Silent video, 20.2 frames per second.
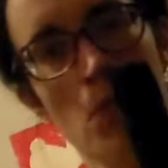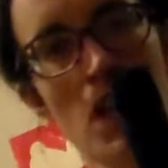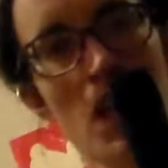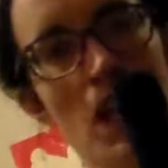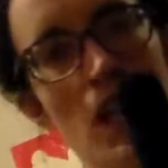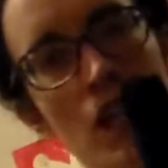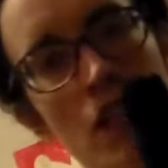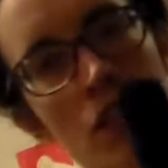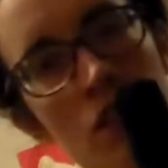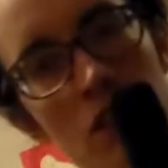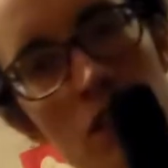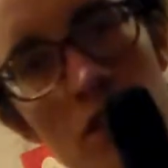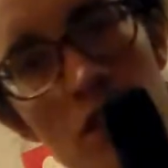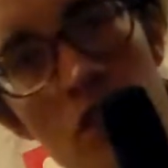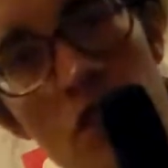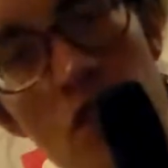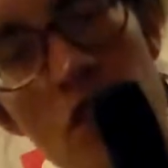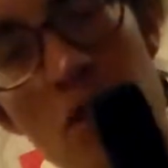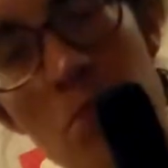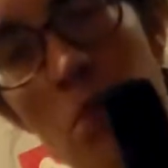me,
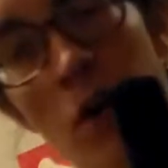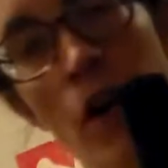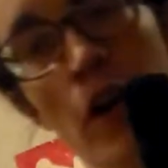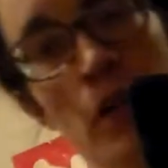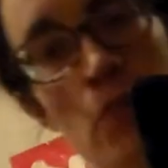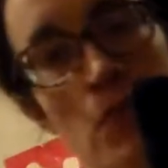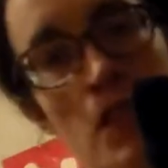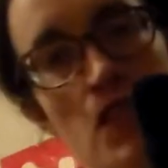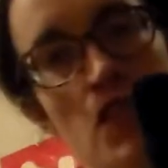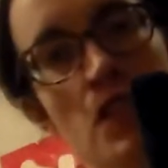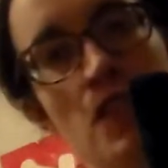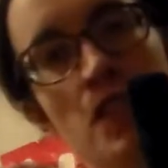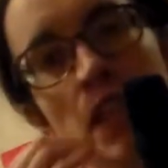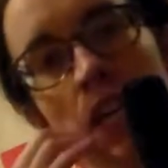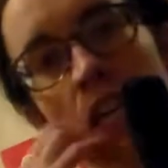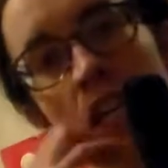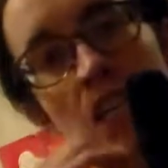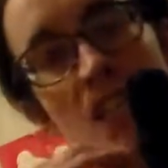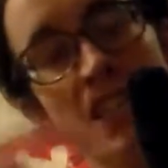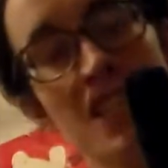She's a part of me. She's
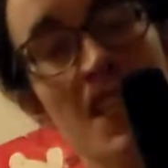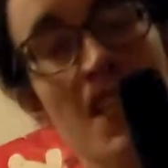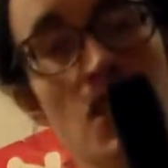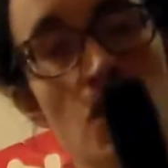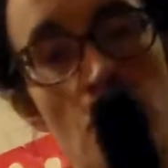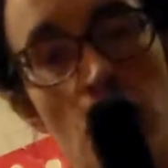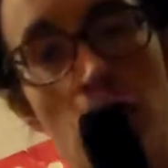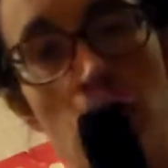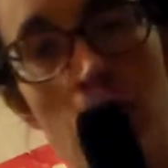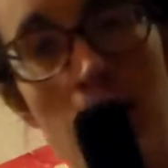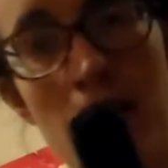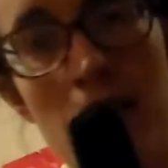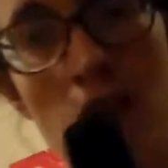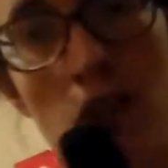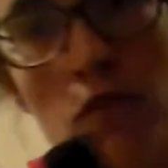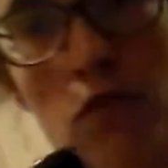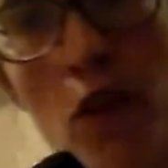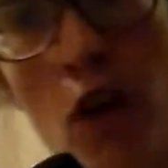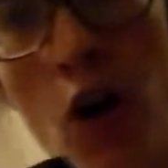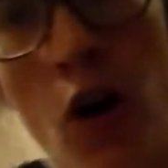like an extension of
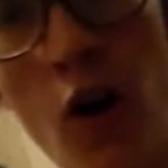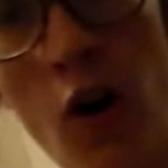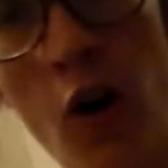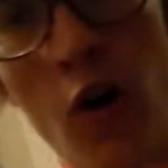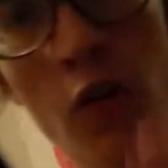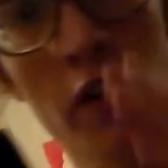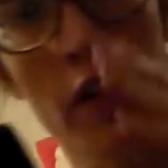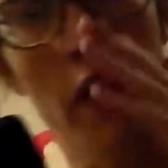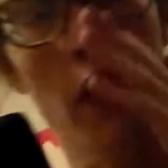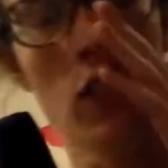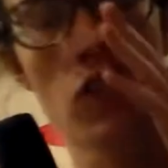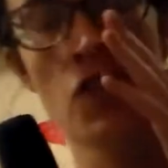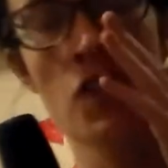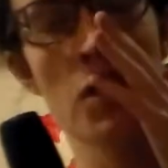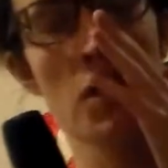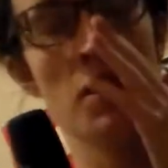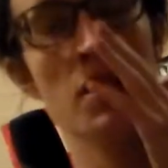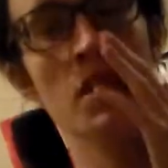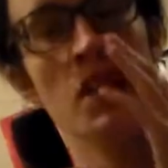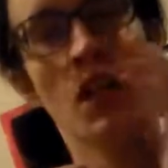myself. Only
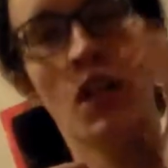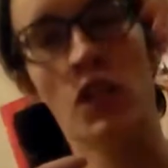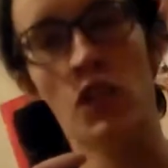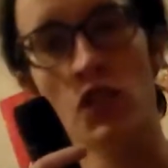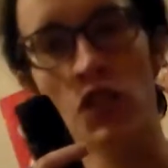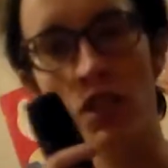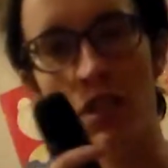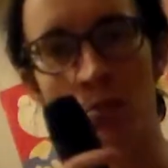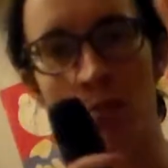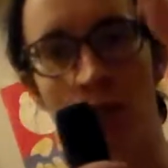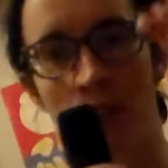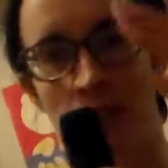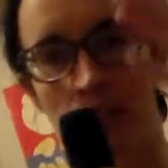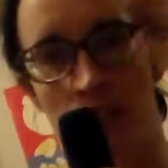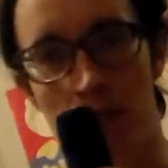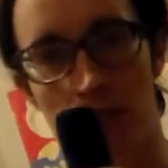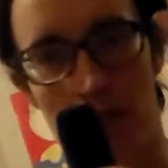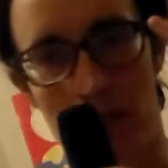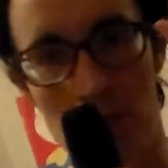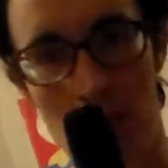she's she's the one that's